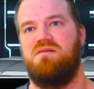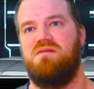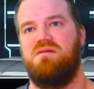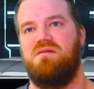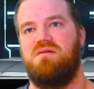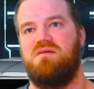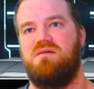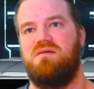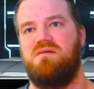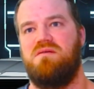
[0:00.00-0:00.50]

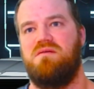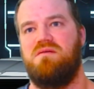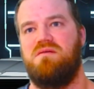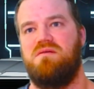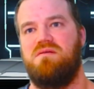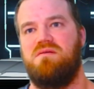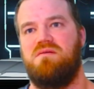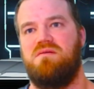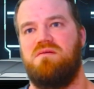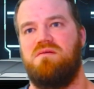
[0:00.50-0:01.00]

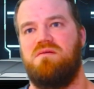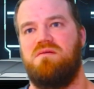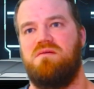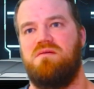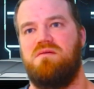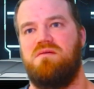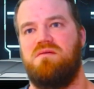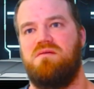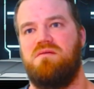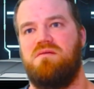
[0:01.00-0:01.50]

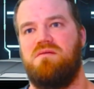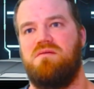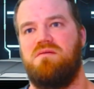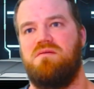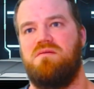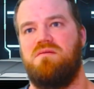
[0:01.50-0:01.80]
(no one is talking)